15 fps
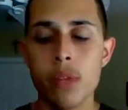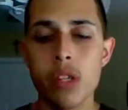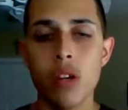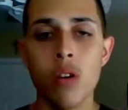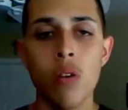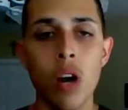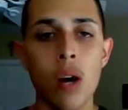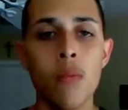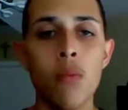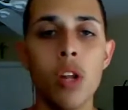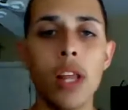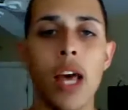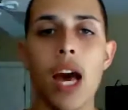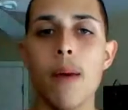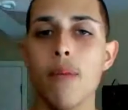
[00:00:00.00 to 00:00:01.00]
So I'm
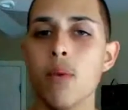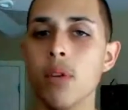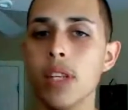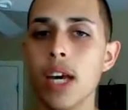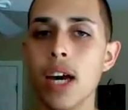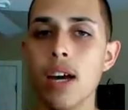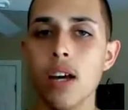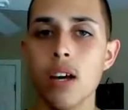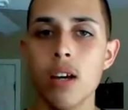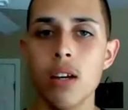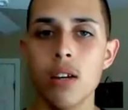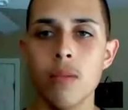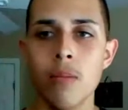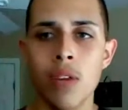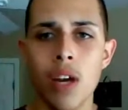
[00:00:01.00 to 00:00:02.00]
really happy with that.
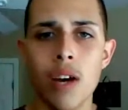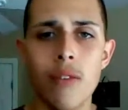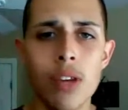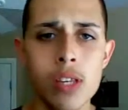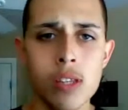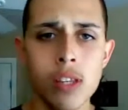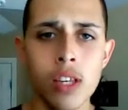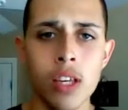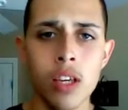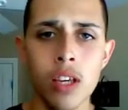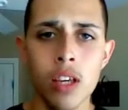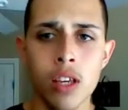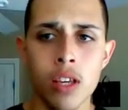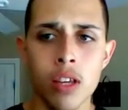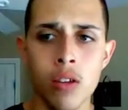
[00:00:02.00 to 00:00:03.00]
I mean, obviously,